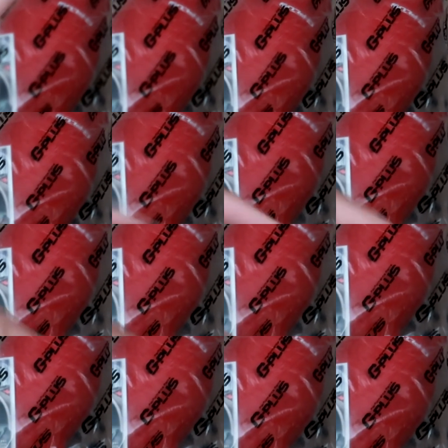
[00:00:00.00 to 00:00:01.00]
Y
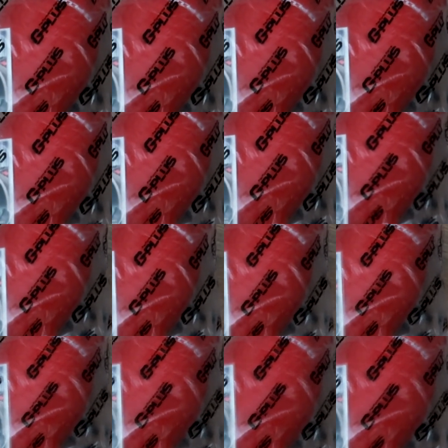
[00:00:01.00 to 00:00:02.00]
silicone boot, so this is
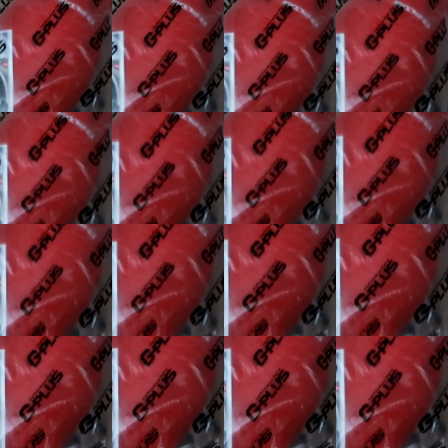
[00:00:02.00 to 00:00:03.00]
what it is.
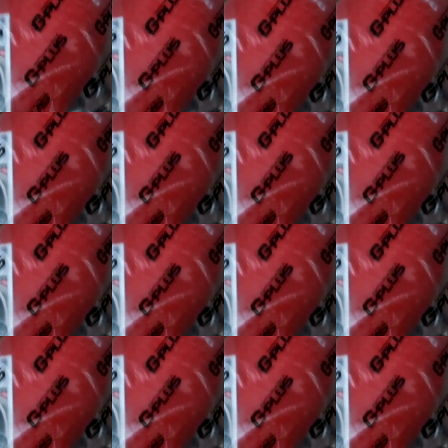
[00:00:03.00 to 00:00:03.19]
Uh, I'm